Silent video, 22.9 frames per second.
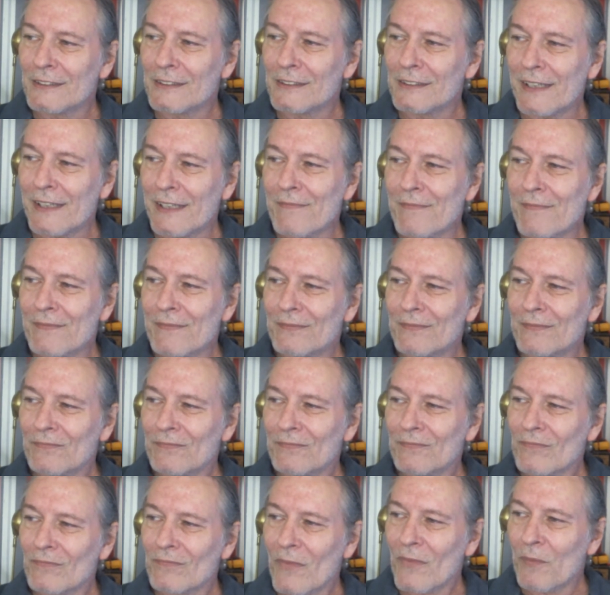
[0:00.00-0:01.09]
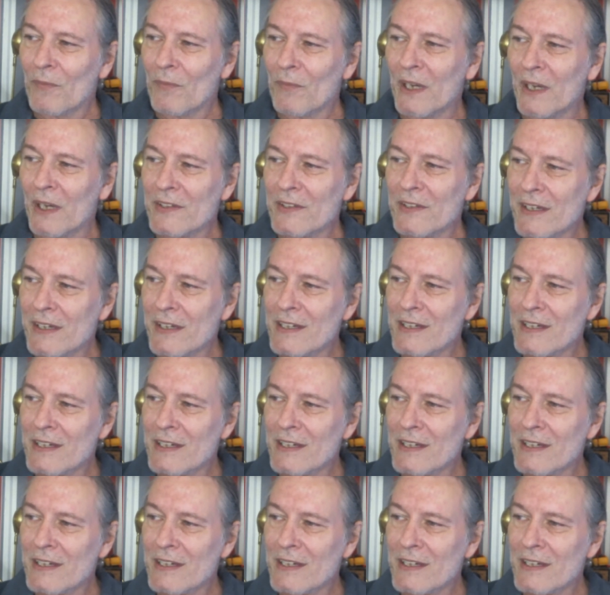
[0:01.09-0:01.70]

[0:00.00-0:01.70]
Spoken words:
Yeah. But